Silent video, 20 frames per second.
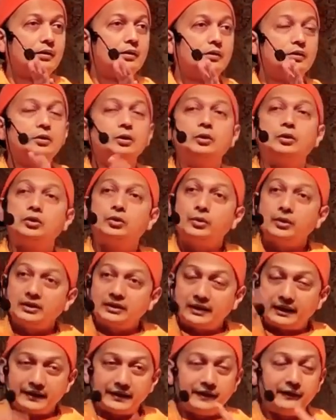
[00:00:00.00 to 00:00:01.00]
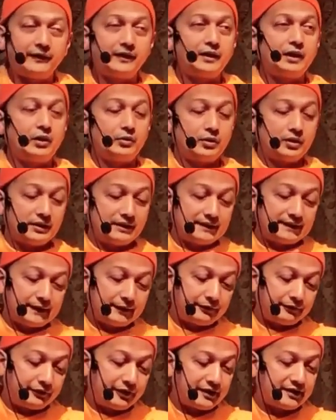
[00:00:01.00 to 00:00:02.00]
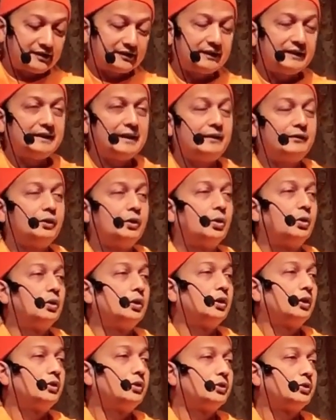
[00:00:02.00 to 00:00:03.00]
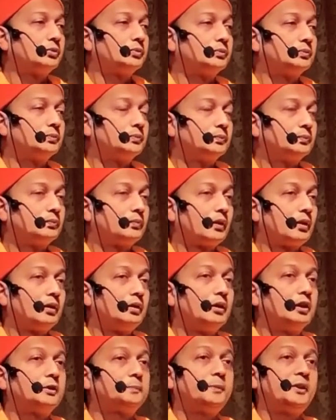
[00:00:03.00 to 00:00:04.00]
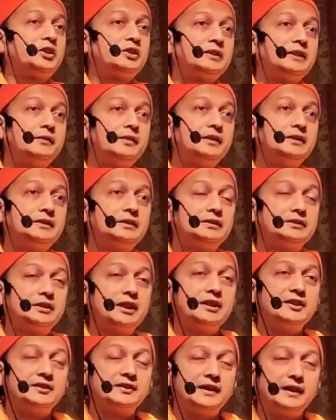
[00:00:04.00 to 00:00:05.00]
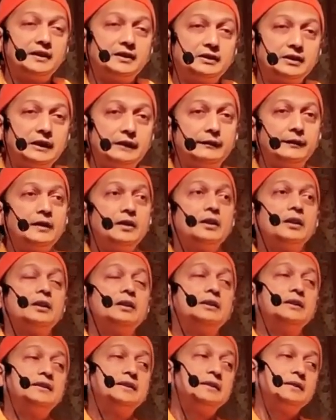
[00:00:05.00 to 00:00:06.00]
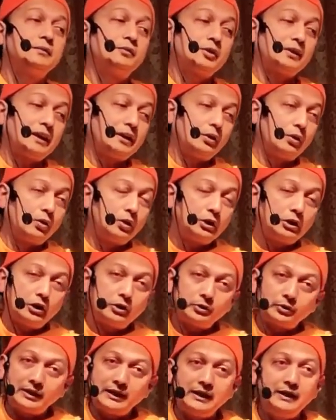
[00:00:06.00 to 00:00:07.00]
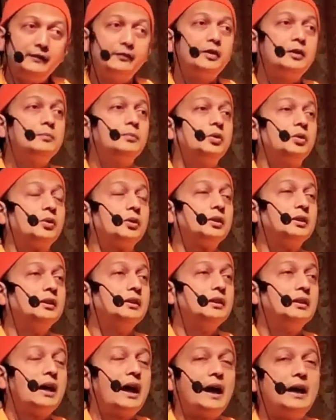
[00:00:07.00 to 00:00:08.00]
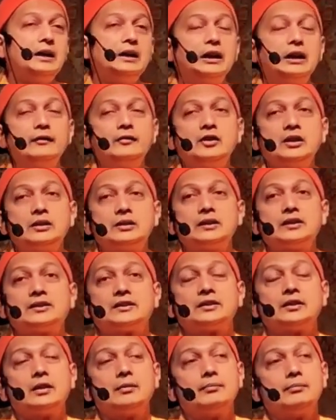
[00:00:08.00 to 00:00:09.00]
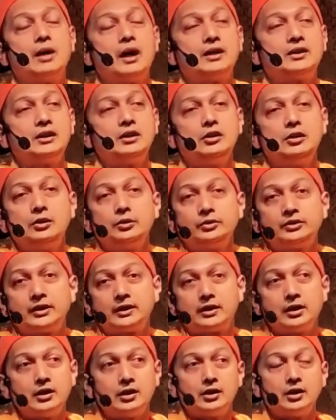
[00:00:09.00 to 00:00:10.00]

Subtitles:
No, do it the other way around. This is the first thing I will hold on to. Especially when things get tough, this is what I'll hold on to even more. I loved it, this Martin Luther,